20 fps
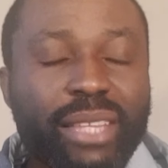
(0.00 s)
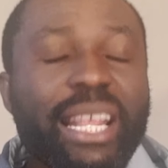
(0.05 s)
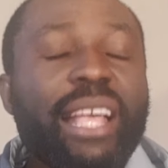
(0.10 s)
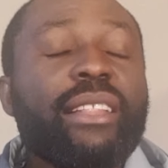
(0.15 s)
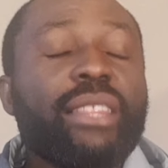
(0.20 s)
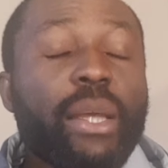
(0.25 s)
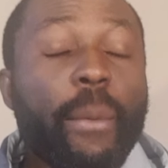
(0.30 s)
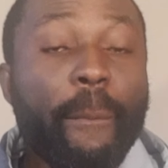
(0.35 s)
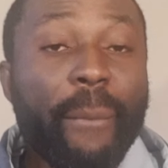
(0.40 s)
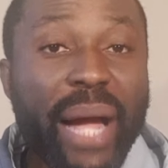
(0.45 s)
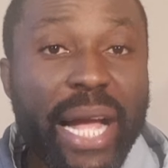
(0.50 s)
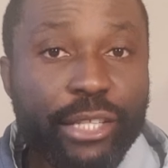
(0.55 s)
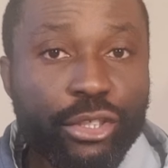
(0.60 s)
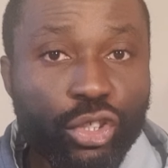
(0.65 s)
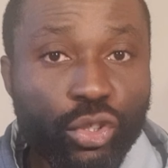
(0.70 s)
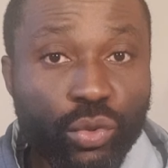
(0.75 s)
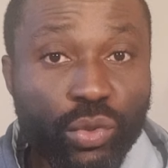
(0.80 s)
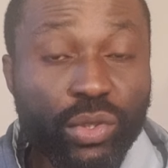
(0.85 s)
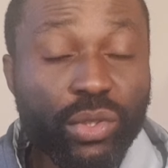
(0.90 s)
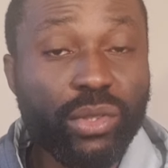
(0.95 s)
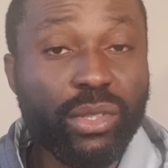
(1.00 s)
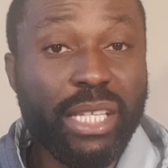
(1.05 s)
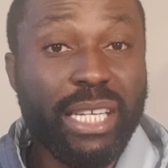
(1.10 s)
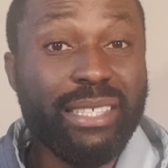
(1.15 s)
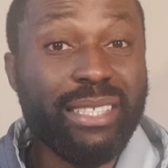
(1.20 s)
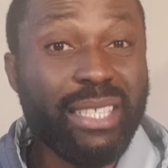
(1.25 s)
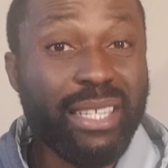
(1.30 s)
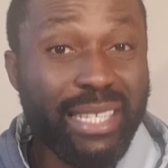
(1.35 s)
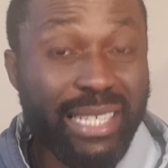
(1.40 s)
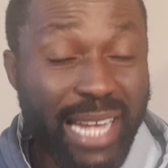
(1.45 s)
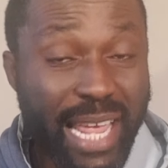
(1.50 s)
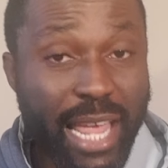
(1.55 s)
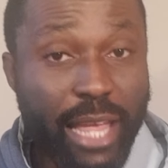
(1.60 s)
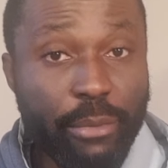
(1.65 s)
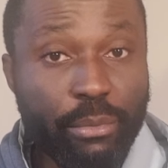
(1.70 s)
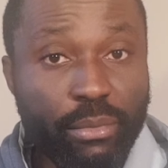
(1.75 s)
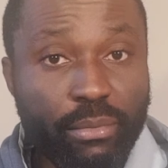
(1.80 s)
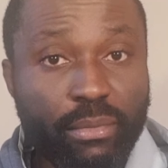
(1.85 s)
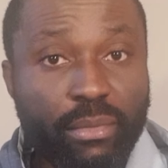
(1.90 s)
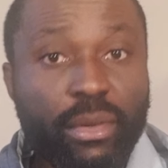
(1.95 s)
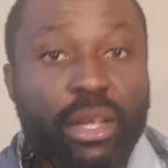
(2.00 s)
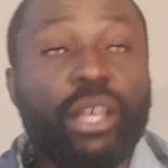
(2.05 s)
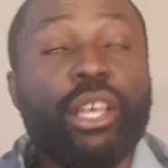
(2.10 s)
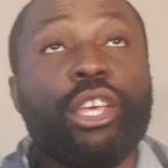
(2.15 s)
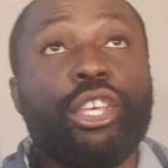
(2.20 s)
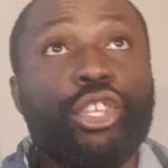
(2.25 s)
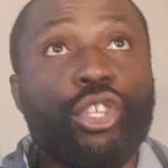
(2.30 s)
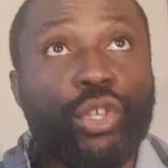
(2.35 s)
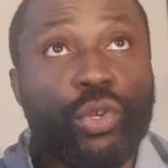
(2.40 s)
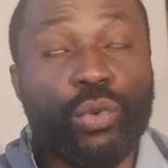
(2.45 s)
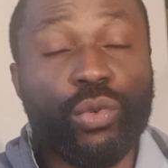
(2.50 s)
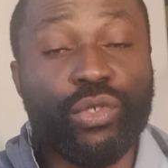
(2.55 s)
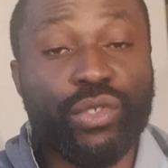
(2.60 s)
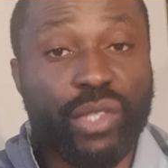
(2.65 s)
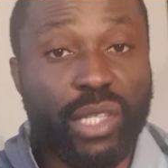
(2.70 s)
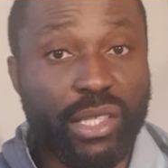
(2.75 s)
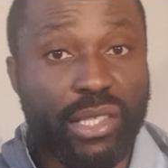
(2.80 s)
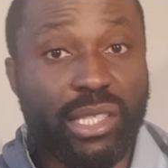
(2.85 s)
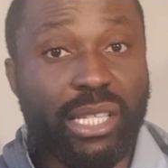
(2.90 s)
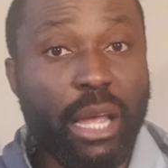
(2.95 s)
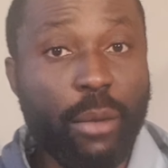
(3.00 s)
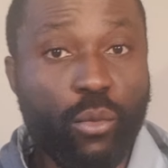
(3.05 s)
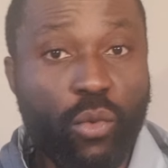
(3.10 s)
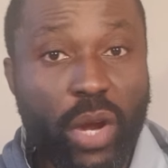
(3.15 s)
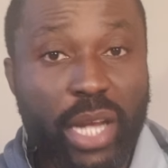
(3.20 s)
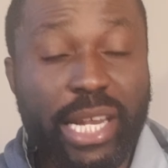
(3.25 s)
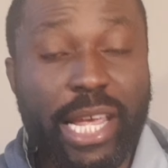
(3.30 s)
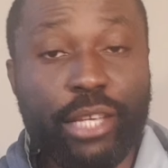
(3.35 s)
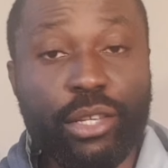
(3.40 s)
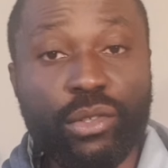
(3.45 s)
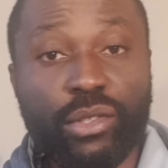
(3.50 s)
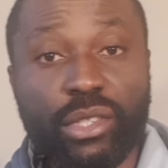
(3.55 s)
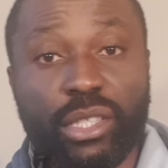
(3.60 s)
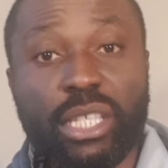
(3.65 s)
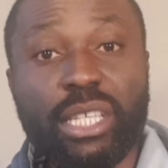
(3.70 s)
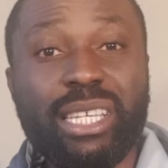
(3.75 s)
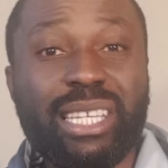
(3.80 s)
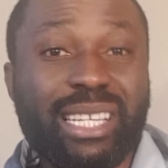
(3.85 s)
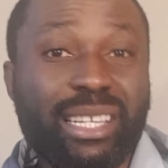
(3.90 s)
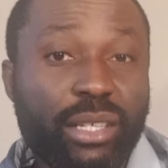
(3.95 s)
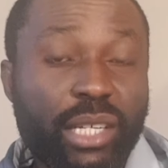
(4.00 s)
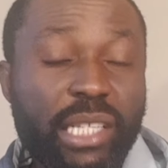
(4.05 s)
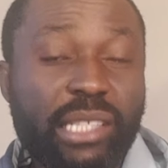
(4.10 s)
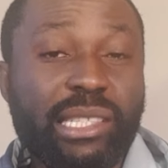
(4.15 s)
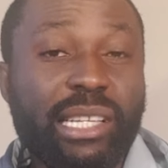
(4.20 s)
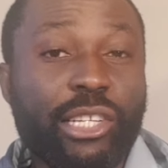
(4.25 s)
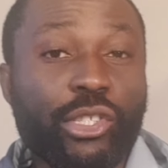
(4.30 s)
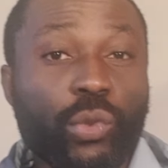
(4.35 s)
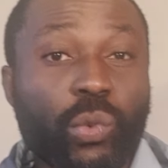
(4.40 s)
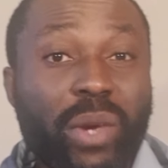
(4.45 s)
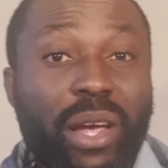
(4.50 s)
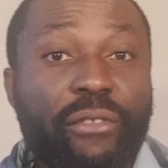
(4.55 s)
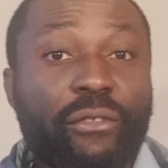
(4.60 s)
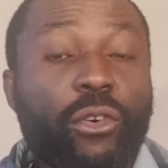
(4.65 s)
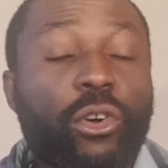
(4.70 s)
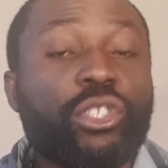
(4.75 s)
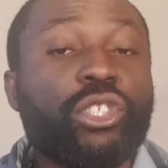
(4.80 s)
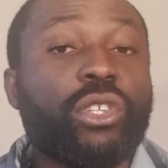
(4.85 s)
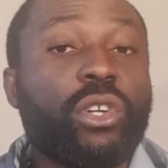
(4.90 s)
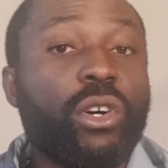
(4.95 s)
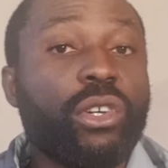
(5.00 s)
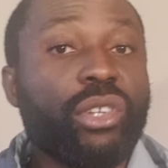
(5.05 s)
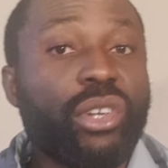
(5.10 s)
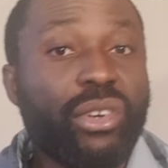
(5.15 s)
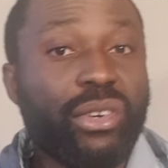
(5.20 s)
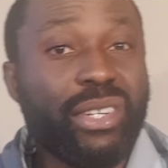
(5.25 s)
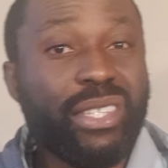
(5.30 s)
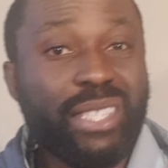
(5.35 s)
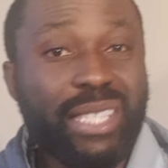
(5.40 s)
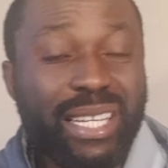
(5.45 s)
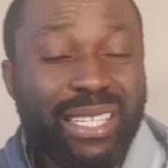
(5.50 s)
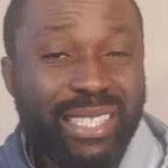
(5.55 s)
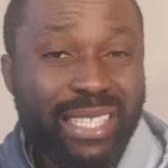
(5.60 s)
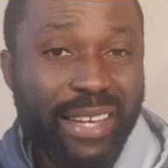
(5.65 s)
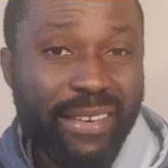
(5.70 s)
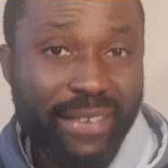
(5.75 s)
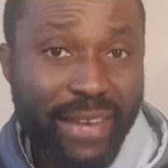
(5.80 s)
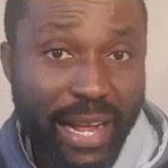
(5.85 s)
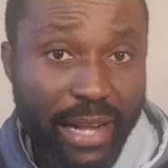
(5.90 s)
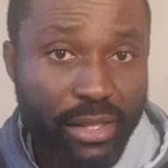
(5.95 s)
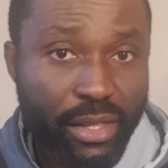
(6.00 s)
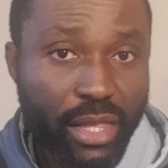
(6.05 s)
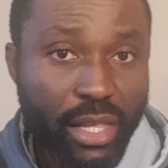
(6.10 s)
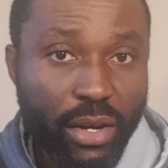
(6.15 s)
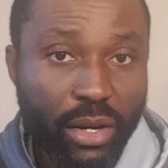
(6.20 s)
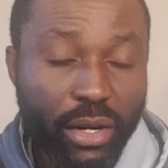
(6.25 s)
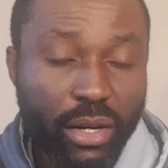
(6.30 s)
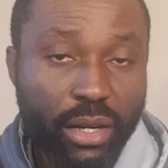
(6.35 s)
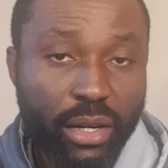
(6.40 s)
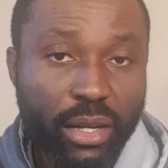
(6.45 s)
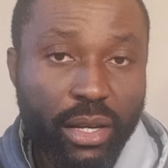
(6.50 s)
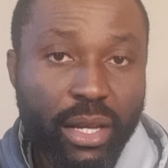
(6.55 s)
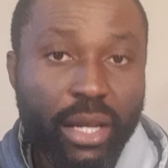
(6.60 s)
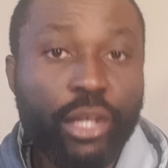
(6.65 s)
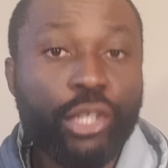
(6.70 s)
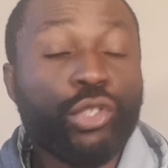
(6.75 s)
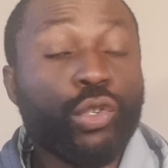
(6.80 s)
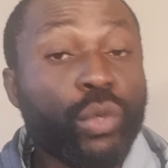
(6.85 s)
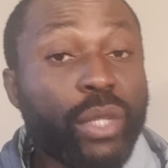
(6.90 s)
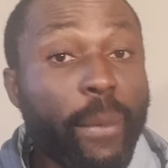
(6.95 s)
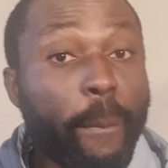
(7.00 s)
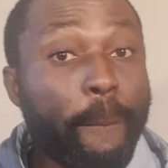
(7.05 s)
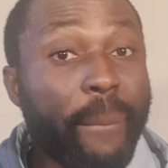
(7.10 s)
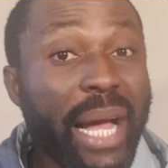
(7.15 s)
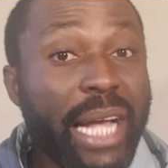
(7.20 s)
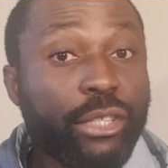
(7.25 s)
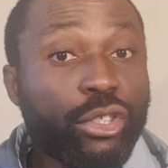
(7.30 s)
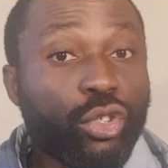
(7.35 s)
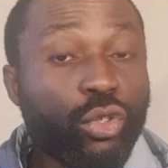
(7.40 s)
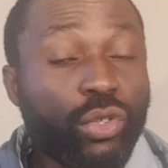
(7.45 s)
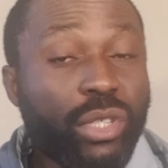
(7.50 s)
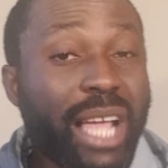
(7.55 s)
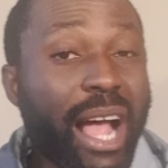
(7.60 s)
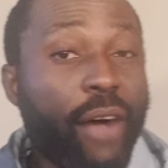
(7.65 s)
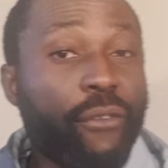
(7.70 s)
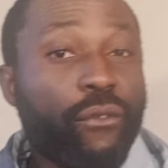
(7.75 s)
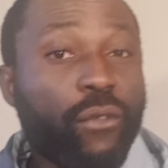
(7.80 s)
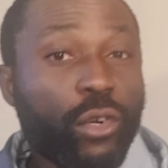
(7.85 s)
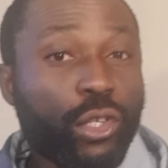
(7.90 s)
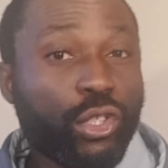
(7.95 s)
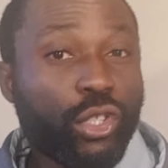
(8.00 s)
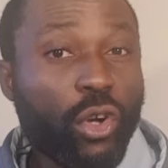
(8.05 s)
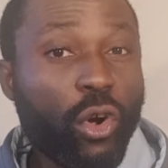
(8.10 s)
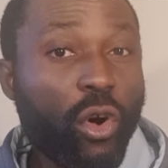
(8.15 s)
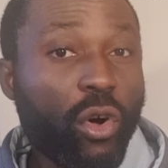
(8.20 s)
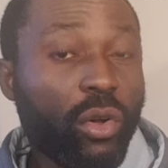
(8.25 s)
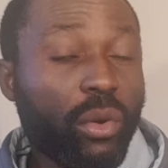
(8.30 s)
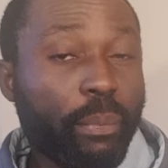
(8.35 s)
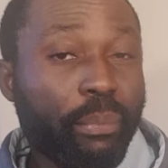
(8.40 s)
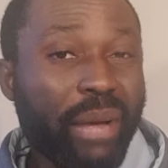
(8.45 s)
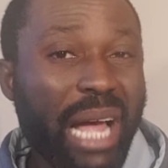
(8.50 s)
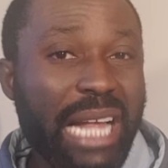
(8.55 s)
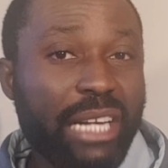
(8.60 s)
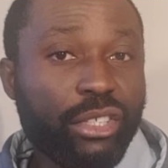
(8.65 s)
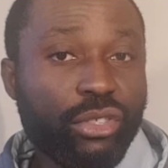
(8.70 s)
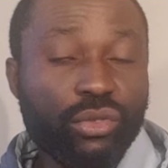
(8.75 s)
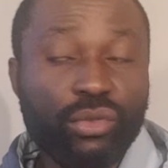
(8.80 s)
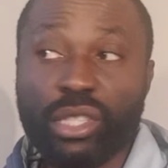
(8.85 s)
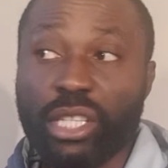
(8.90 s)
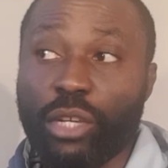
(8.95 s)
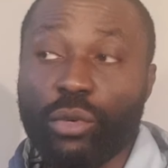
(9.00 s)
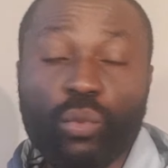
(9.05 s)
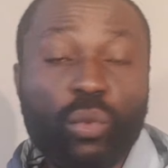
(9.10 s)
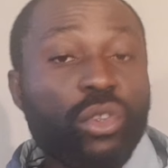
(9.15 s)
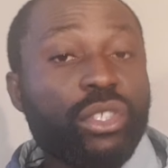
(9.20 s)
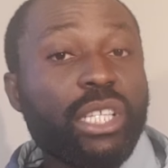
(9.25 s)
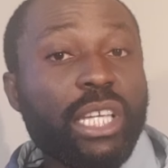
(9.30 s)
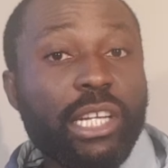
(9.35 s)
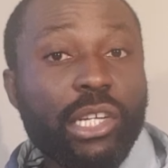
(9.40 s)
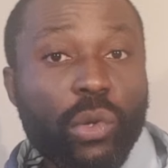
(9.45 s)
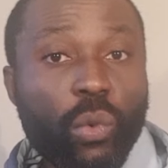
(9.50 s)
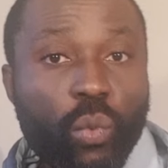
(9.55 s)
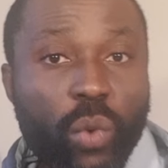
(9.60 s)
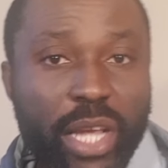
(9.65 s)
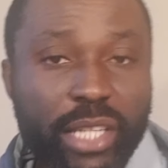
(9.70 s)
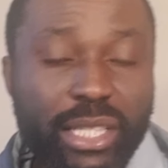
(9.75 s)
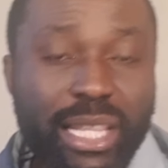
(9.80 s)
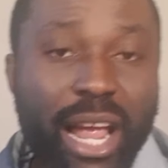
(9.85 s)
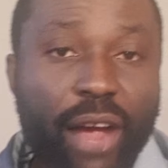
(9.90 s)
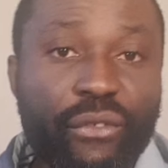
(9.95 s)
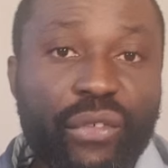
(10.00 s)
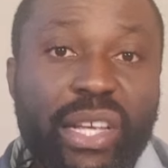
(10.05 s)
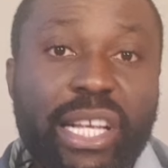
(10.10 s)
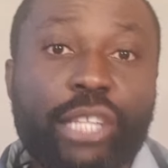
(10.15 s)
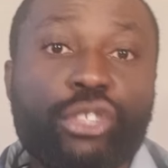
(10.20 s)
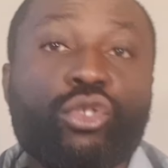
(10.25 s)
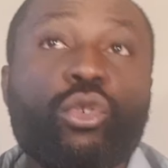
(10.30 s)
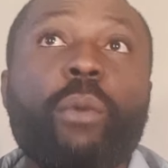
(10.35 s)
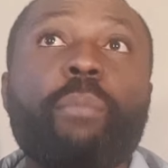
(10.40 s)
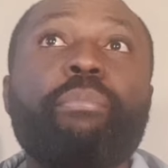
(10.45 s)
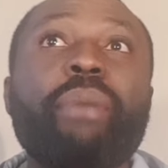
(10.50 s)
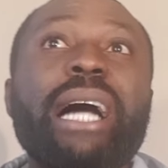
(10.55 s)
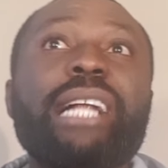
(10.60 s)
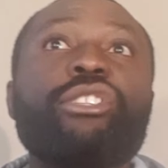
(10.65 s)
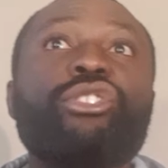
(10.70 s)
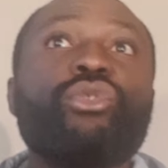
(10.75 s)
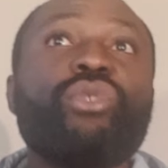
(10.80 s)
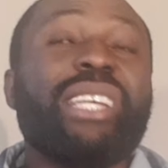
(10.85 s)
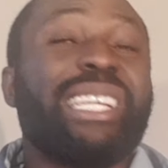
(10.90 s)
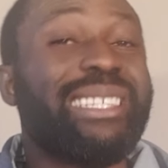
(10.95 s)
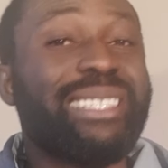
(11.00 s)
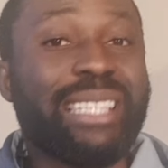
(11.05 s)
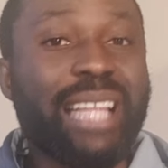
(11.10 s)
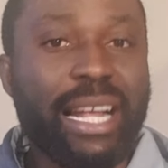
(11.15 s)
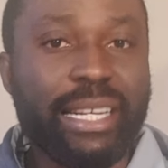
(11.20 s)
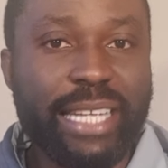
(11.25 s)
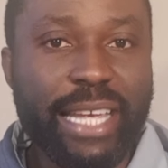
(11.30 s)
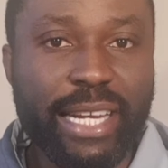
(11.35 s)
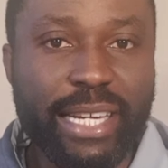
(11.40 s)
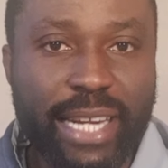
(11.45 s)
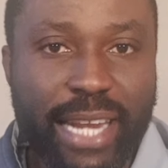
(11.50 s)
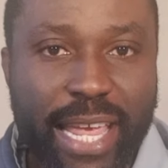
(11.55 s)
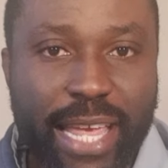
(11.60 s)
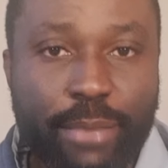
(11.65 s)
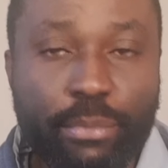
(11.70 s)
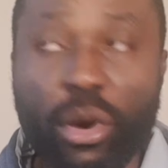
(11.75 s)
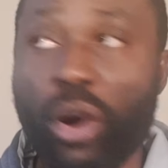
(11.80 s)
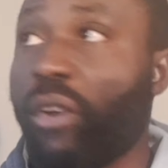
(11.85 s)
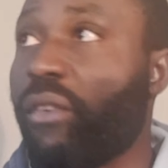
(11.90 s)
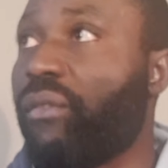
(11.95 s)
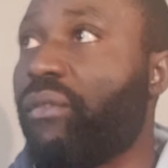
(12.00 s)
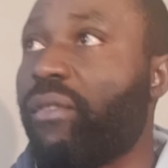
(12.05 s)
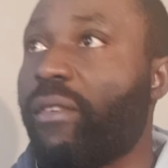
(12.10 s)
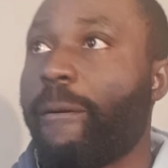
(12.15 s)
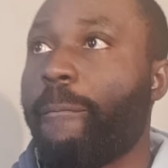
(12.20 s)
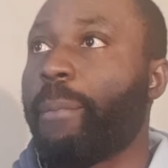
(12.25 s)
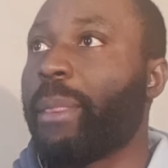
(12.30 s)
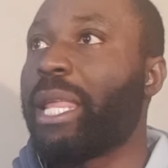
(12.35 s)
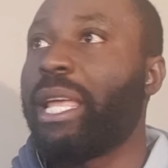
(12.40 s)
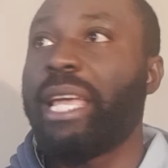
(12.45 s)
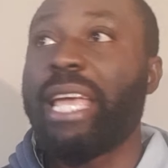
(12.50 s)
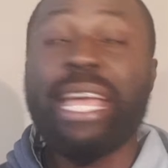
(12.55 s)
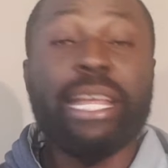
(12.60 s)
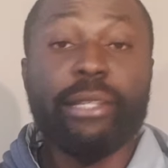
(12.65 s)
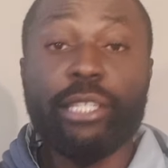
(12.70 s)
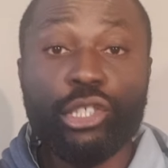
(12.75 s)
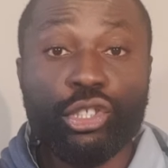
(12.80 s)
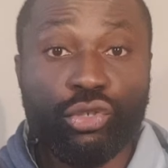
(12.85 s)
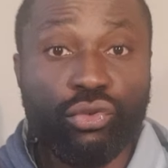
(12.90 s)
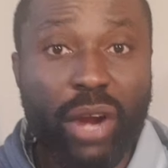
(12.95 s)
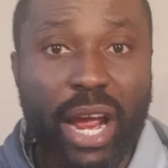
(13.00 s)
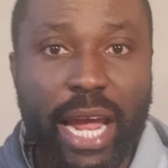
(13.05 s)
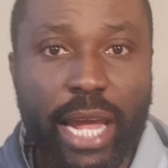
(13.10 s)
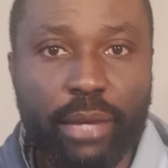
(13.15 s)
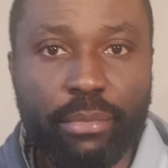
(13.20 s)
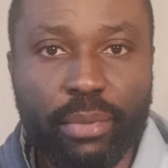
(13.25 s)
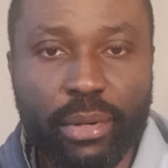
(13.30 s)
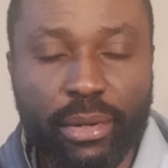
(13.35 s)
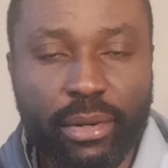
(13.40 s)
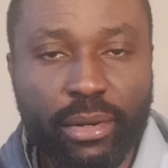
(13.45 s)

the bantus is a name used the same way that you see christians were first called christians in antioch so the bantus are first called bantus in what in the west africa so bantu is not a name of any tribe